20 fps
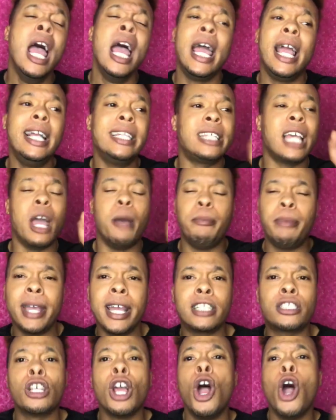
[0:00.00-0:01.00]
He said,
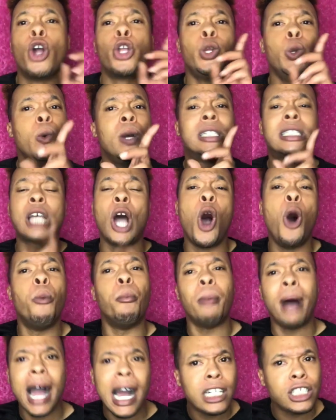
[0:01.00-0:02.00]
bitch, you is on
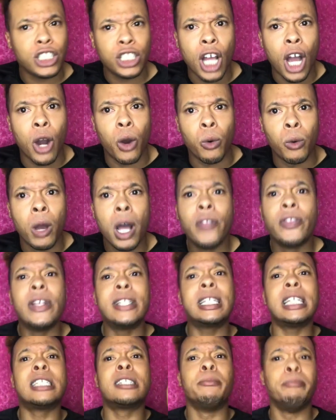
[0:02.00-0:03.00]
my show.
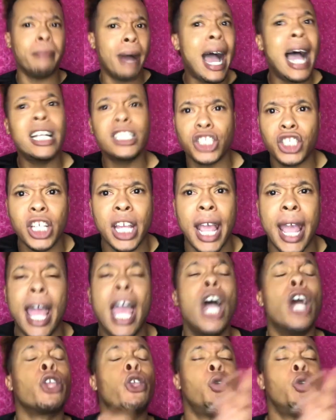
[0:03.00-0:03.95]
This is my shit.